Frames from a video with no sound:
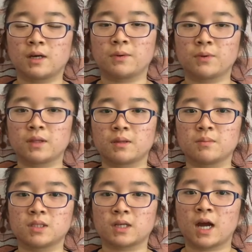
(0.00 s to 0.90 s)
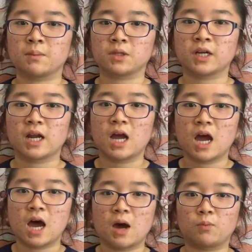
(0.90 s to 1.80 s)
with Mr. Heimler
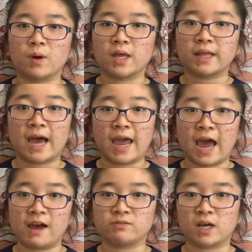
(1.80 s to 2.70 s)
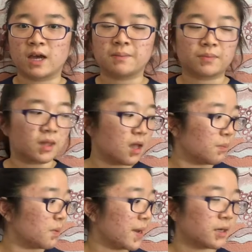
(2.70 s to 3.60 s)
when I have time.
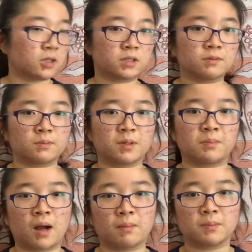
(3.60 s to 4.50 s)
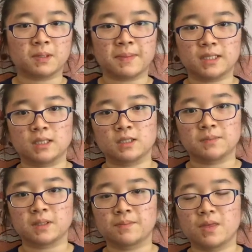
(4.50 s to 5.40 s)
But my go-to would be probably my
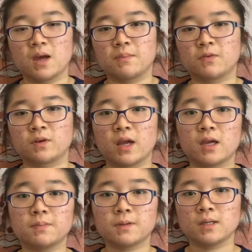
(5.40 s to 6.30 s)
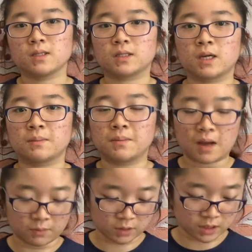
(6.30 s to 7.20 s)
textbook. But for the AP exam,
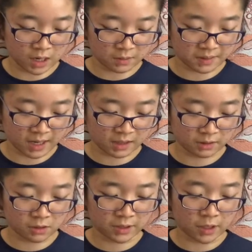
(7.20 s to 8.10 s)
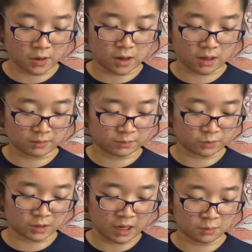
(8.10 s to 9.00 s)
which I'll be going
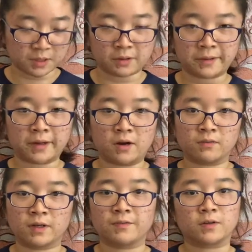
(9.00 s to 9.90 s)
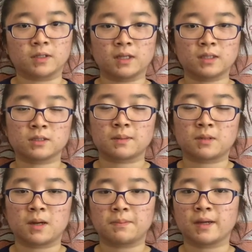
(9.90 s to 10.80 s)
over for the next
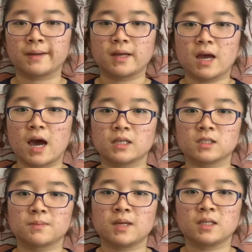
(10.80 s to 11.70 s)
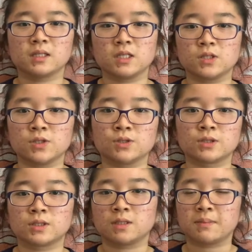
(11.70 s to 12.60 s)
subtopic, I just mainly use
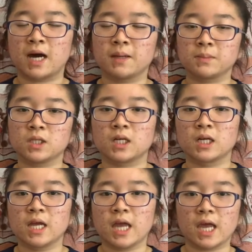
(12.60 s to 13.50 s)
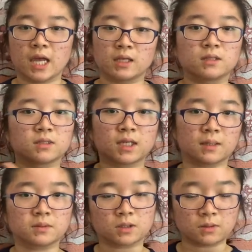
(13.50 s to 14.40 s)
Steam Heimler and this
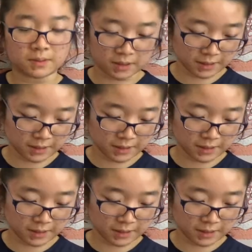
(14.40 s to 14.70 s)
AMSCO book.